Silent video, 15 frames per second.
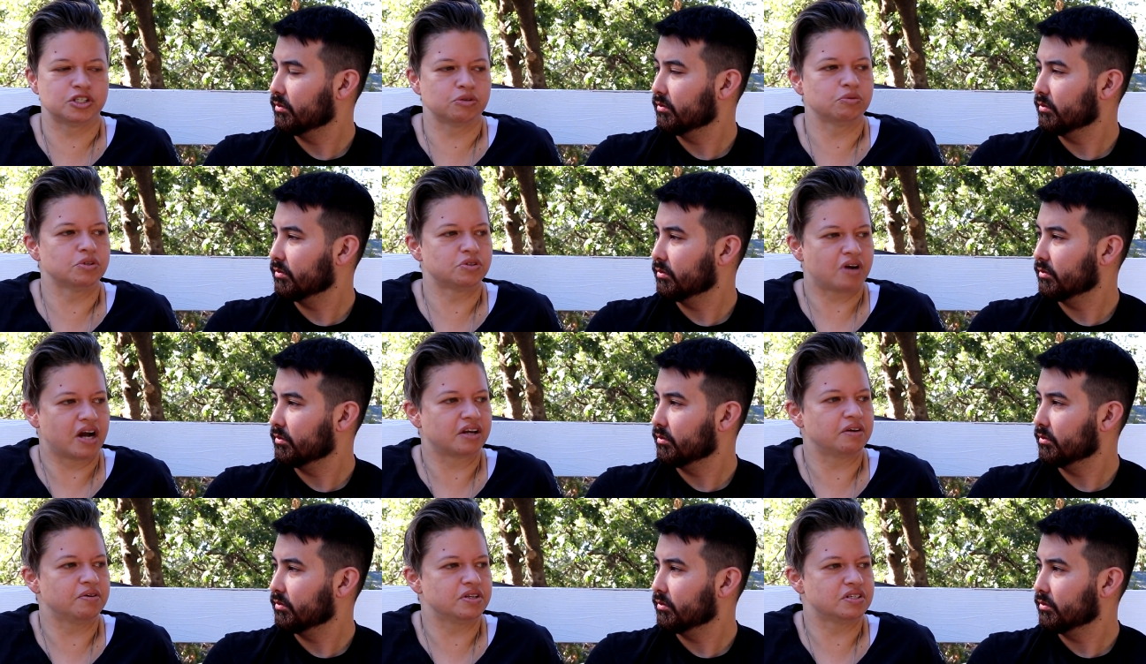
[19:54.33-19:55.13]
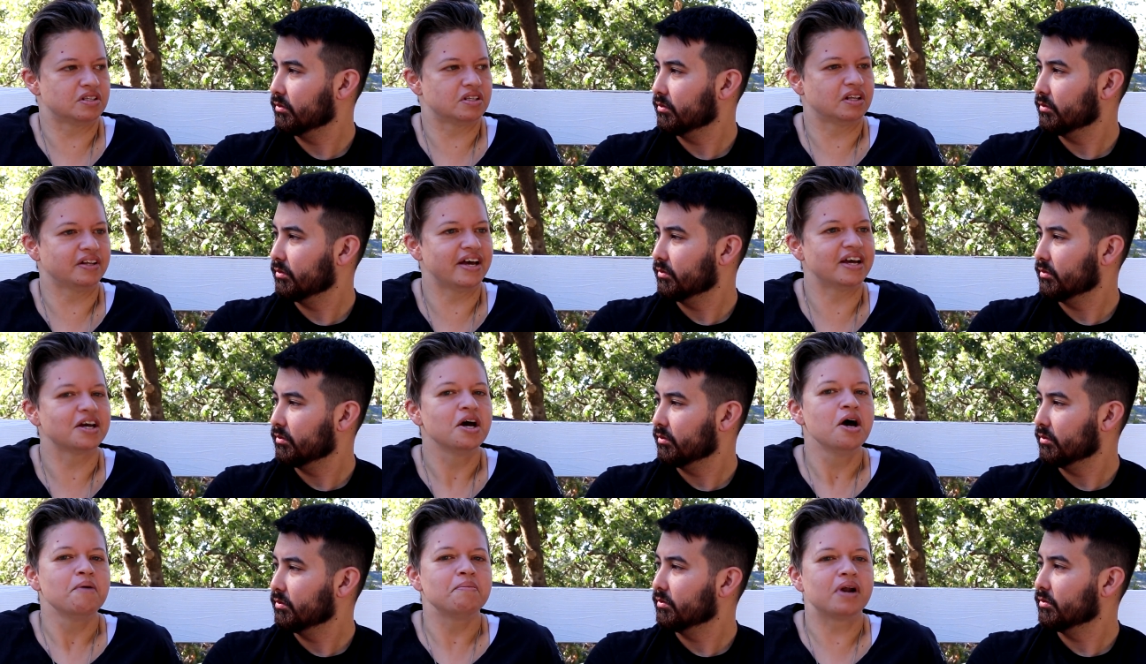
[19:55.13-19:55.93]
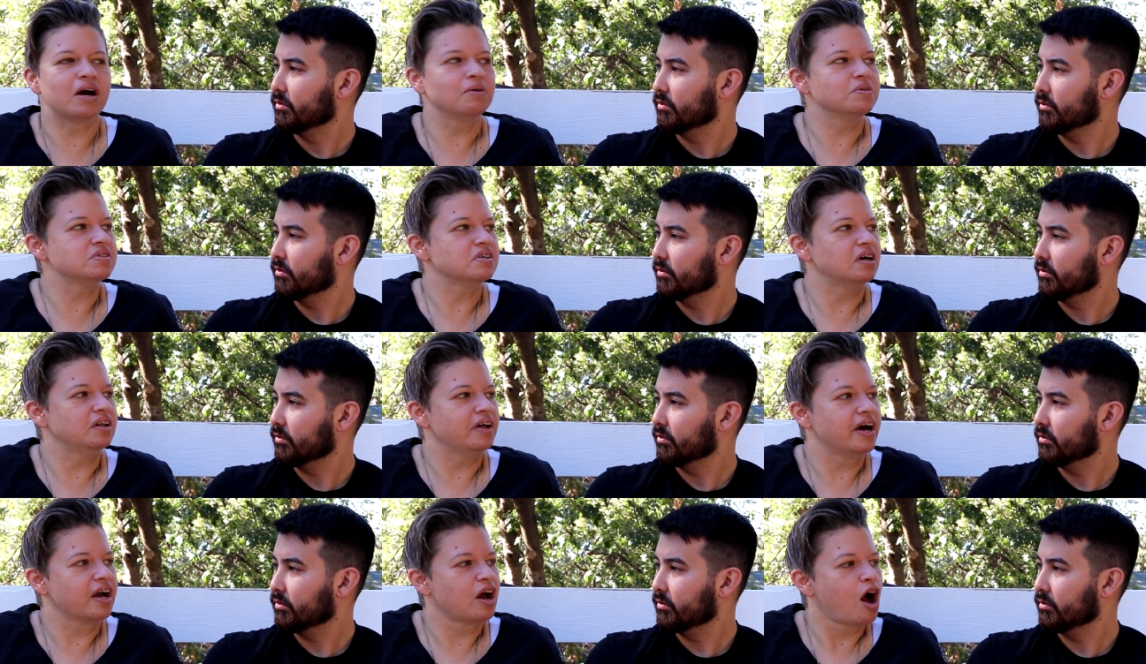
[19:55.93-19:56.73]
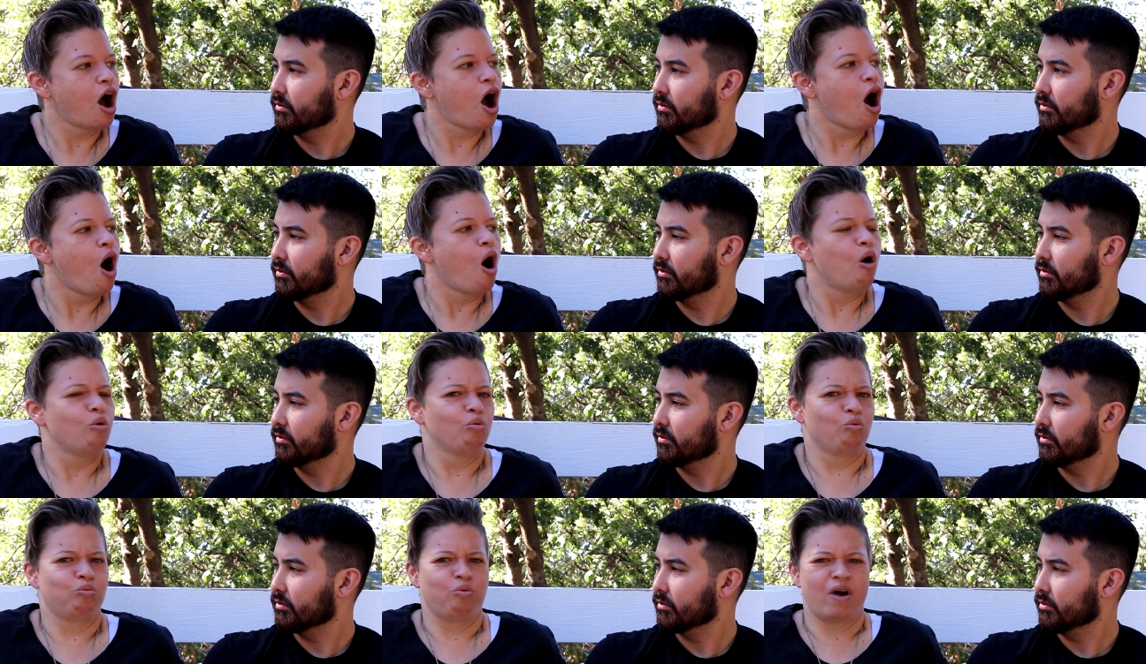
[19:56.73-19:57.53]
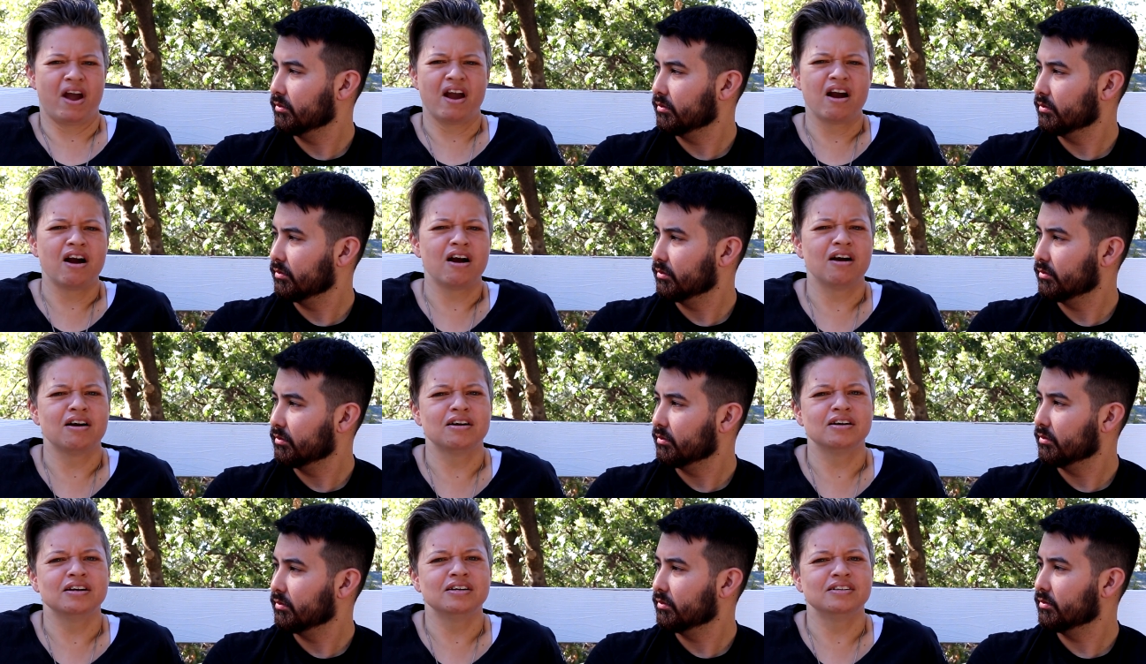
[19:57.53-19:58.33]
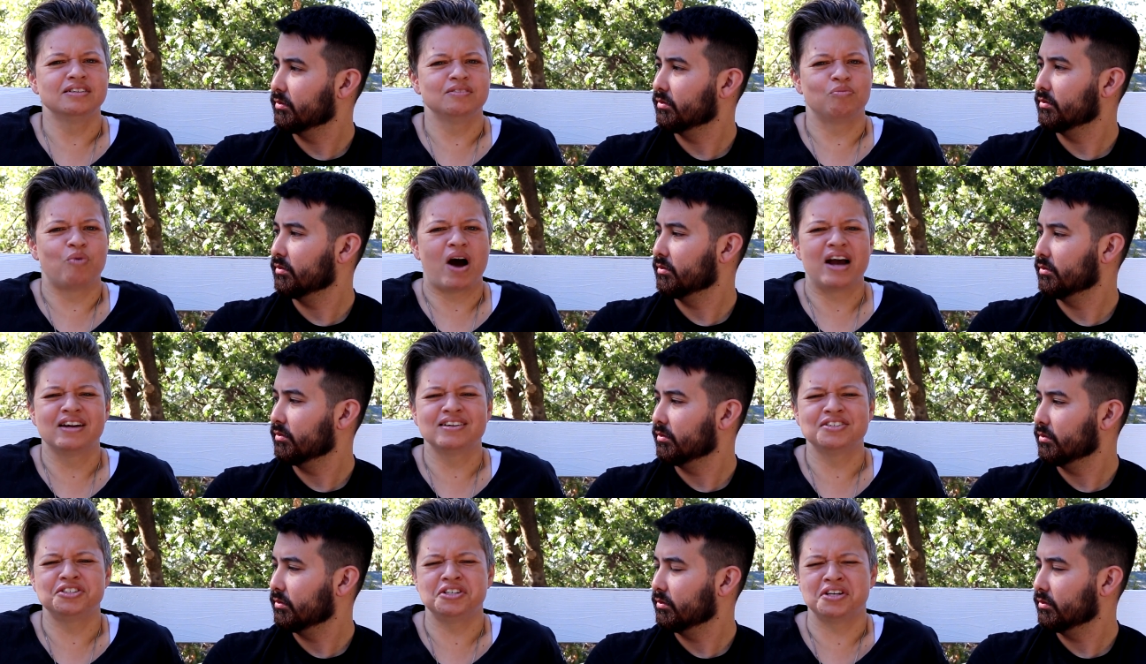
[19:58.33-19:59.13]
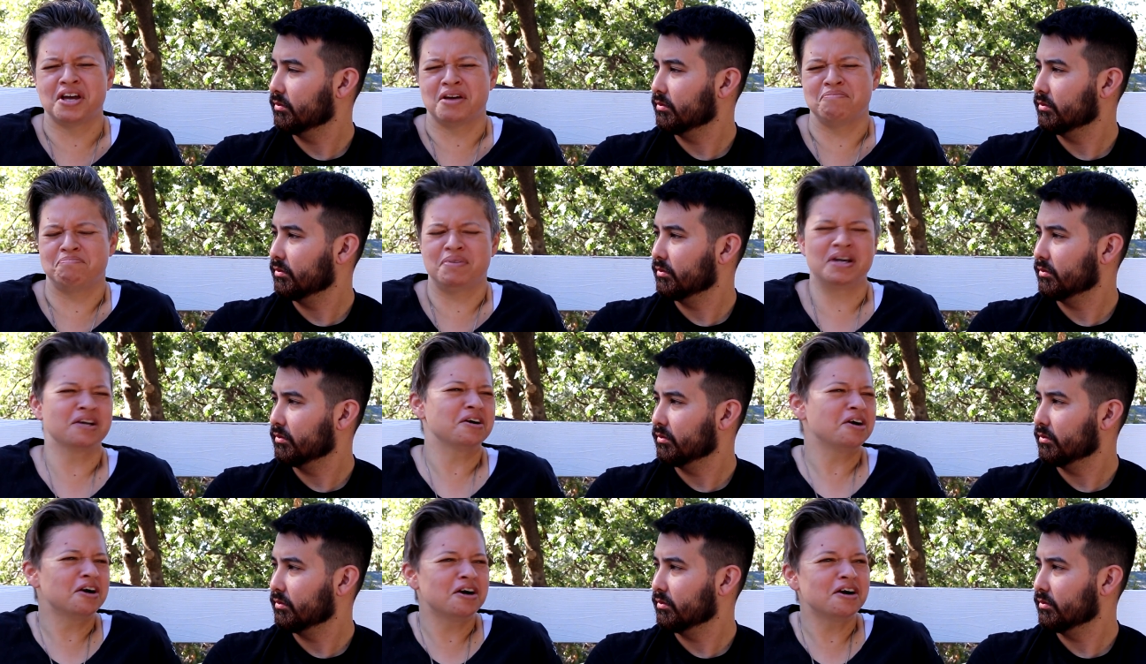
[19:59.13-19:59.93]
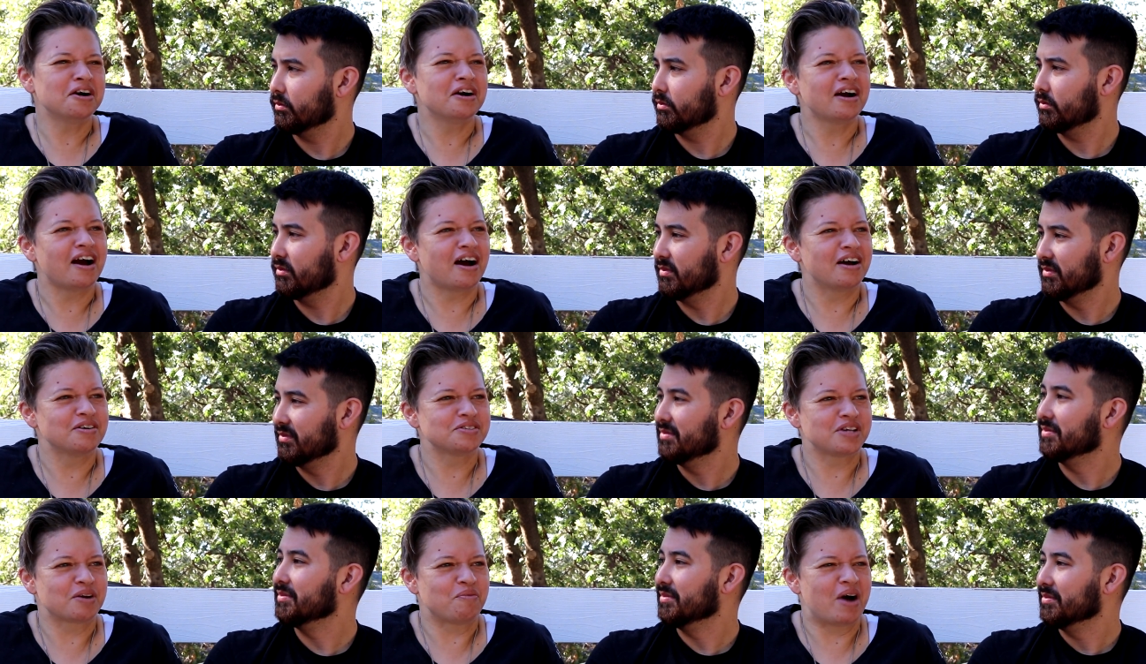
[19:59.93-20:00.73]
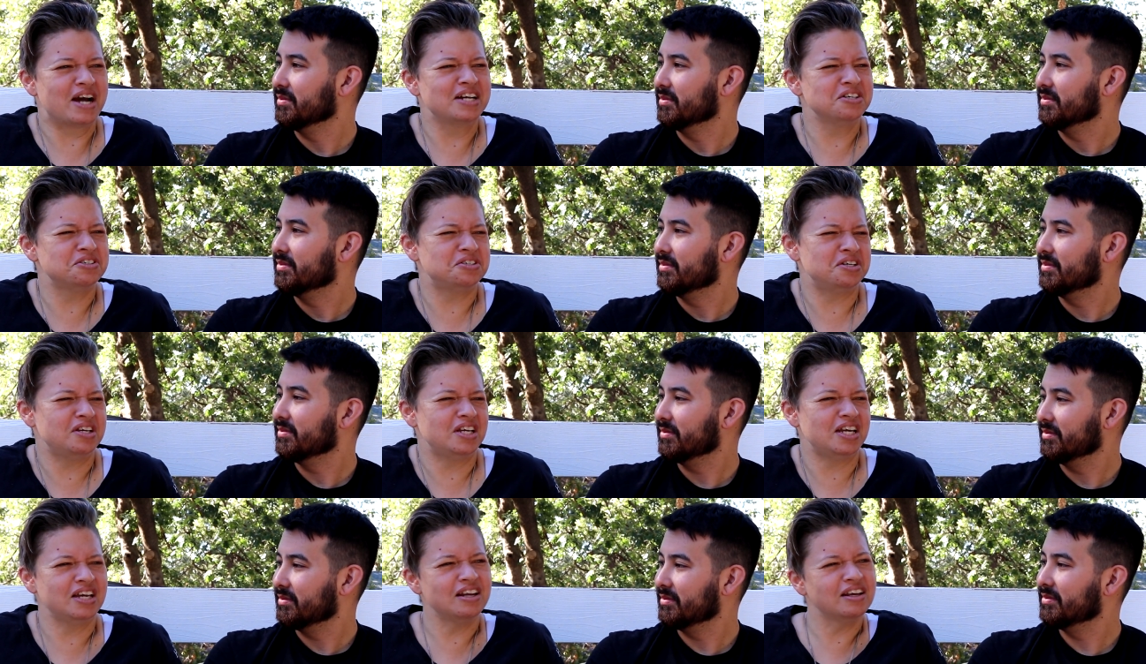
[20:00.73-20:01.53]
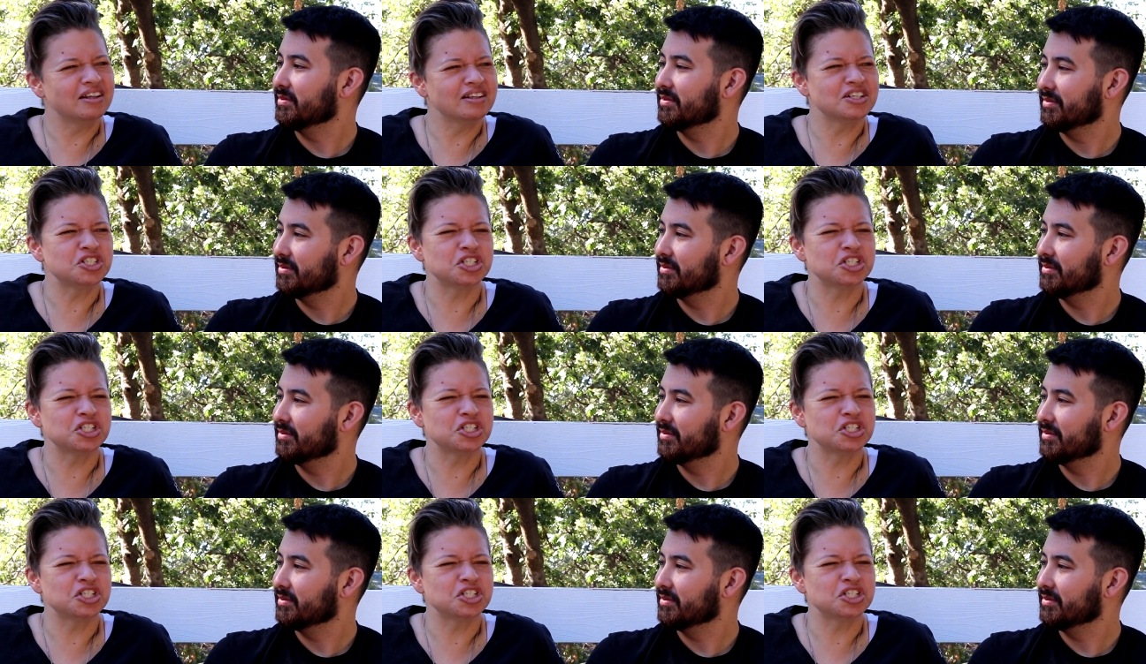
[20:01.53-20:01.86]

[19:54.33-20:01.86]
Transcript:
Speaker 1: she will drag you into the lake. But I was all like, where, why does she get bigger? I was like, why is she eating the